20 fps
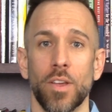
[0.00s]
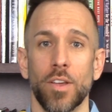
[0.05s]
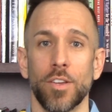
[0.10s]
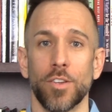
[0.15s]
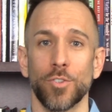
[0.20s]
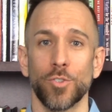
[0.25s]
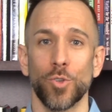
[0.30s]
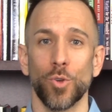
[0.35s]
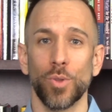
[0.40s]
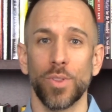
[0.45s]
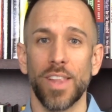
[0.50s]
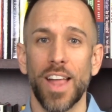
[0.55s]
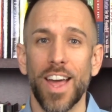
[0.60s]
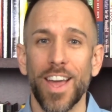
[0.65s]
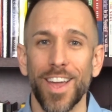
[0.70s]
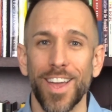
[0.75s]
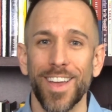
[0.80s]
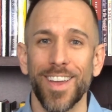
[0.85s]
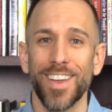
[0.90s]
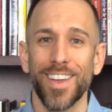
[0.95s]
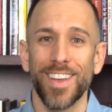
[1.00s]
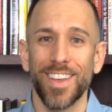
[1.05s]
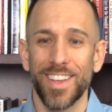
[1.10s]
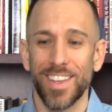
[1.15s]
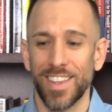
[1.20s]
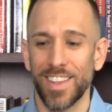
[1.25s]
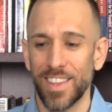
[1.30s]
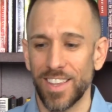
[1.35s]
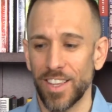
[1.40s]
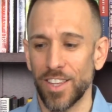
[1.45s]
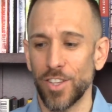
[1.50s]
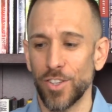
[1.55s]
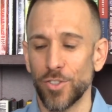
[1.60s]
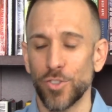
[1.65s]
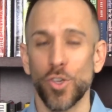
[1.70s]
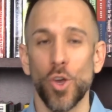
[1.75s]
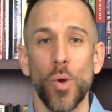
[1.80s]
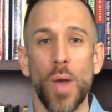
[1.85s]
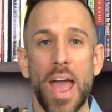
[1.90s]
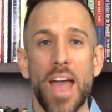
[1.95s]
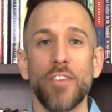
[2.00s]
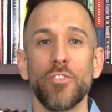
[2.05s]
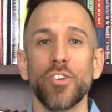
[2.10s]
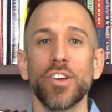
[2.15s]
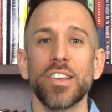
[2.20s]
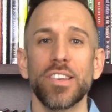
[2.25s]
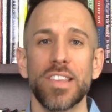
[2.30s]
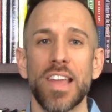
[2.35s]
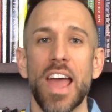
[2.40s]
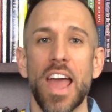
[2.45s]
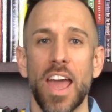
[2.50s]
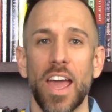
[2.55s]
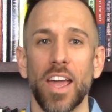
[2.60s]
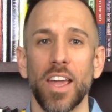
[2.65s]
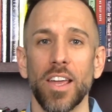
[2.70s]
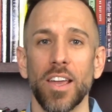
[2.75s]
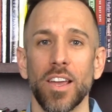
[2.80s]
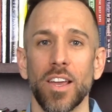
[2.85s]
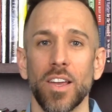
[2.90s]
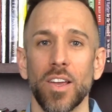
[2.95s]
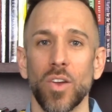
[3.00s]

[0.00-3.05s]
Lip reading: So every day